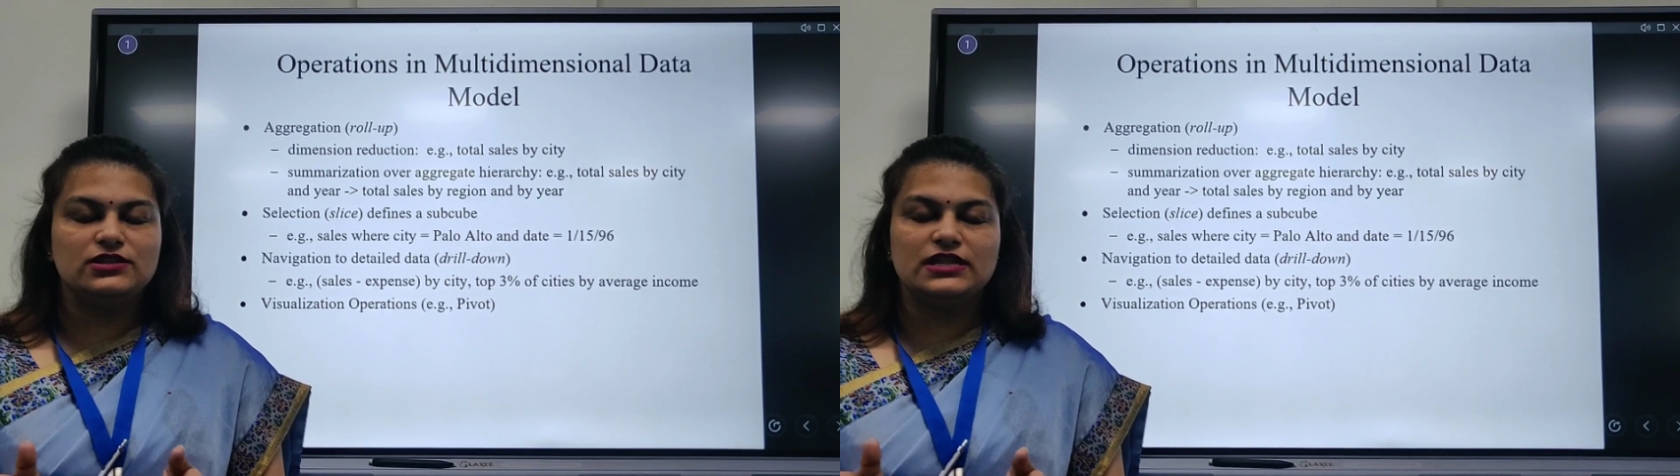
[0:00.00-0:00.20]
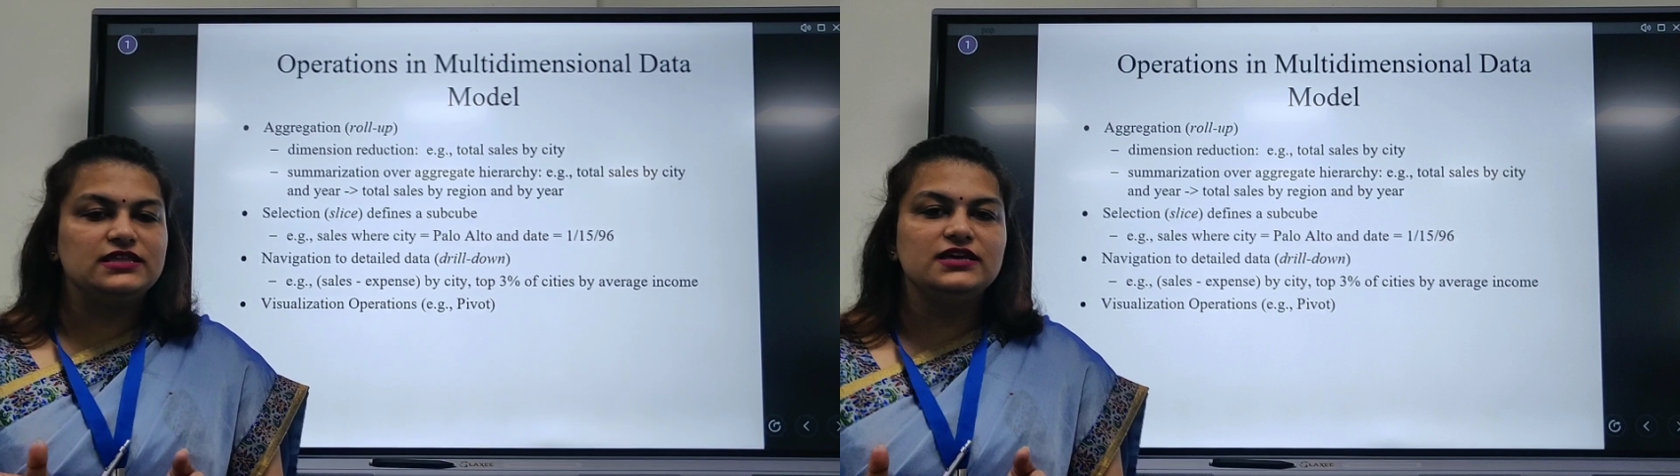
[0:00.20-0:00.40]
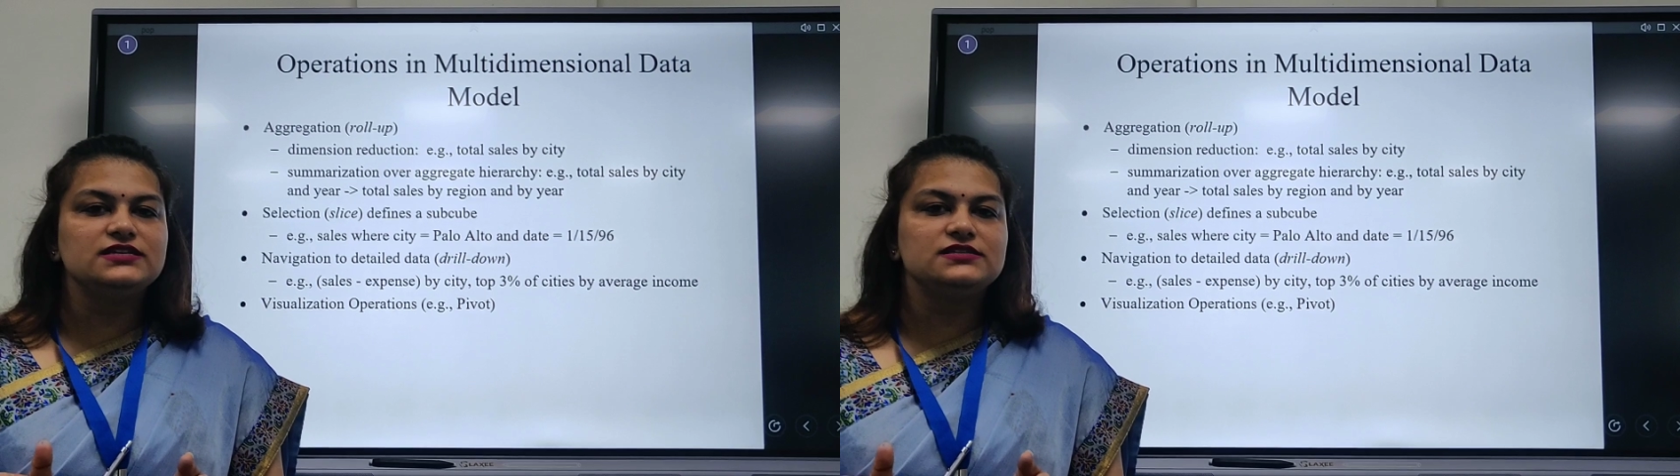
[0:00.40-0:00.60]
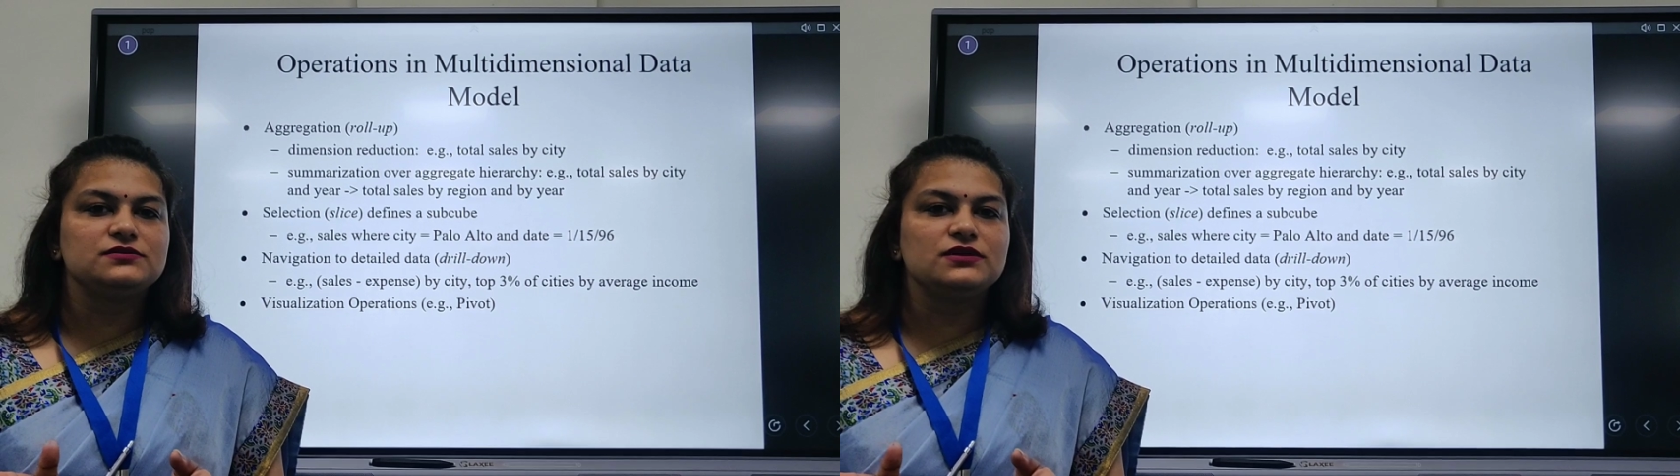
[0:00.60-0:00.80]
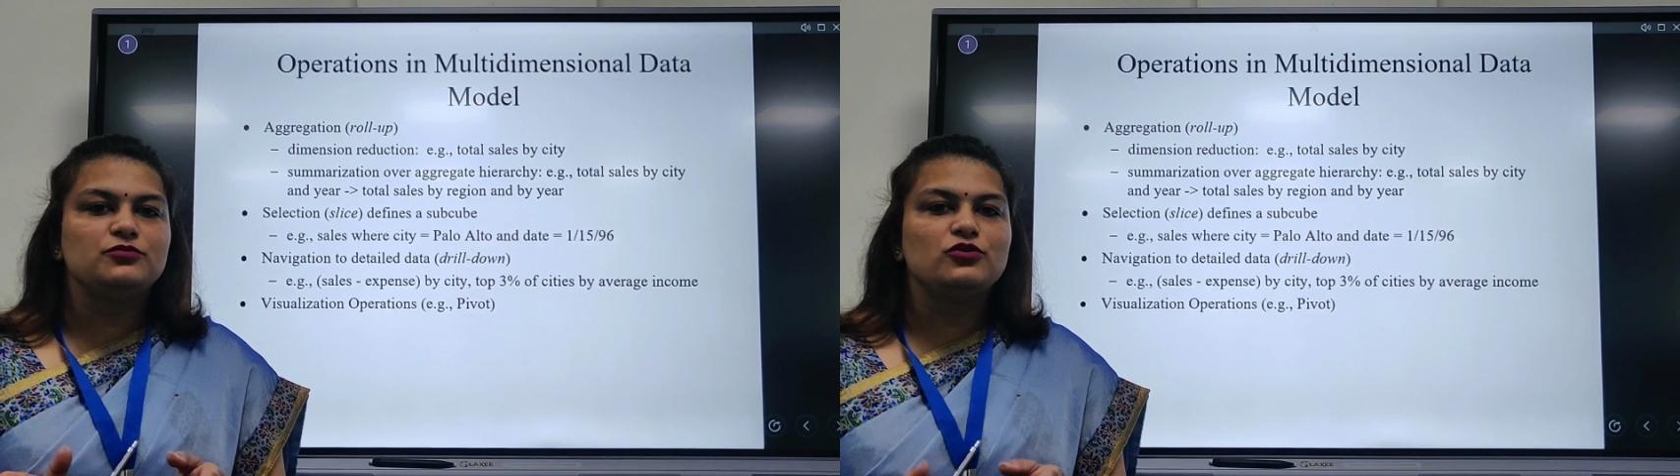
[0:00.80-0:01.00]
and nothing
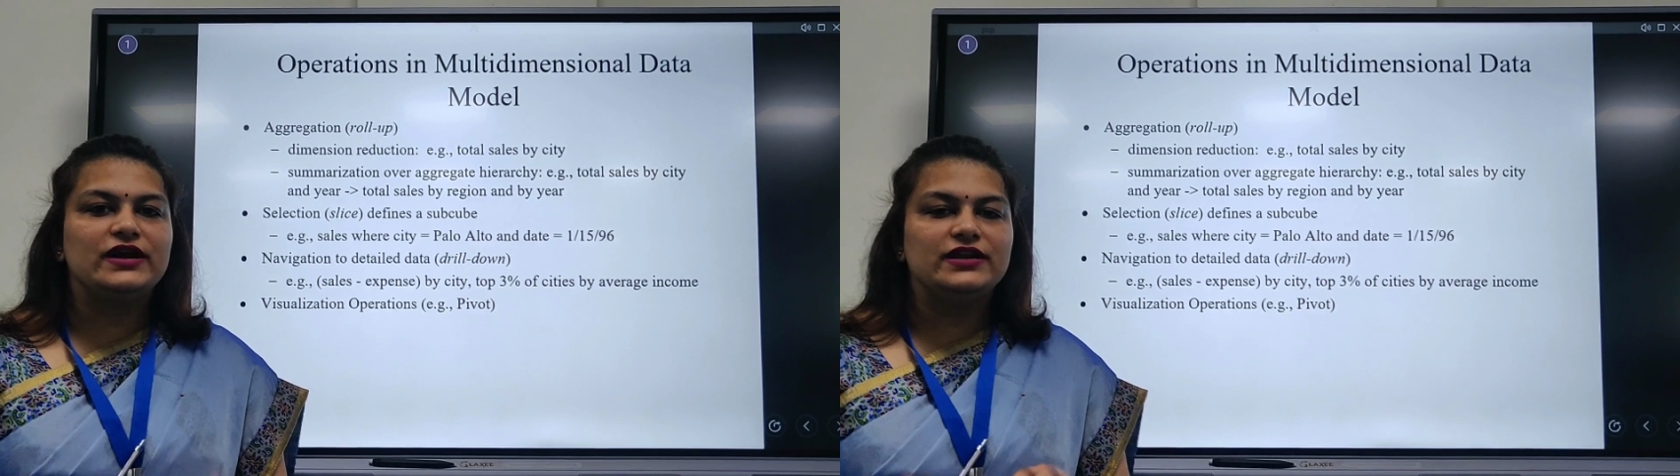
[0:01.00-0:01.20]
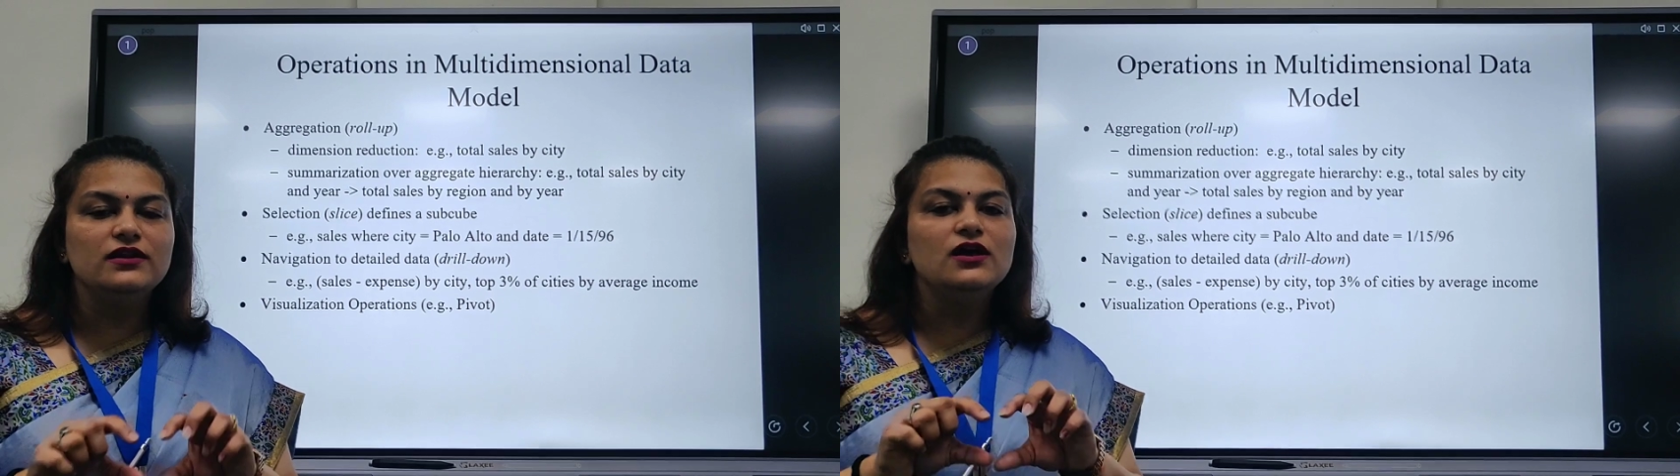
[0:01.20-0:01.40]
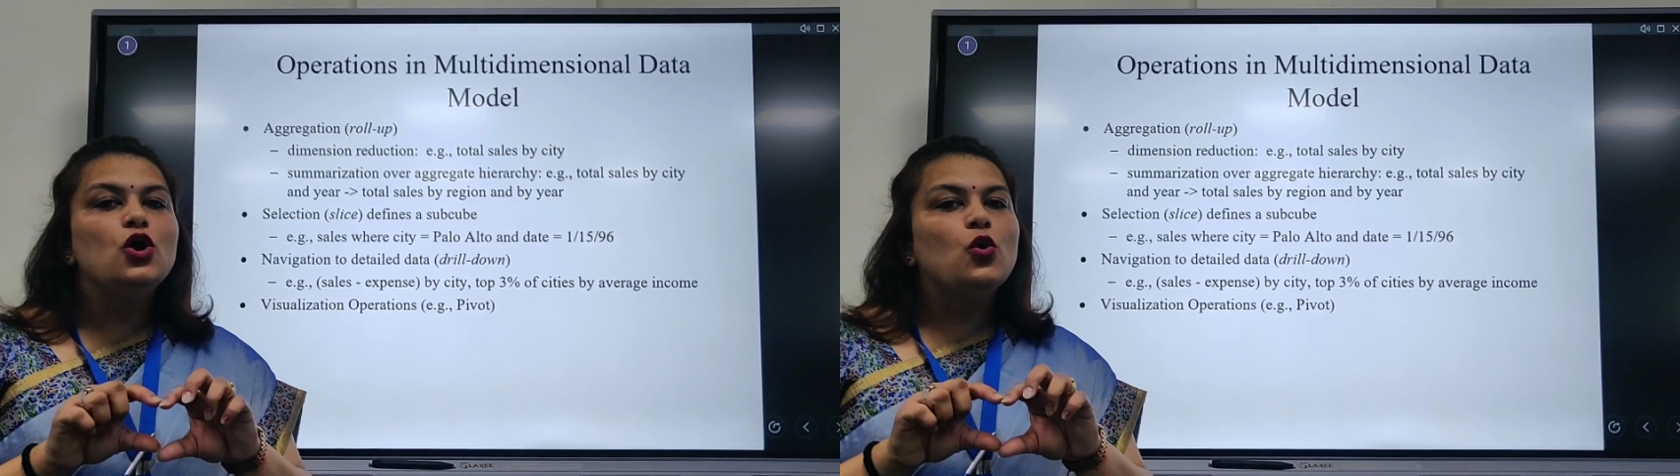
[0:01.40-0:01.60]
is provided.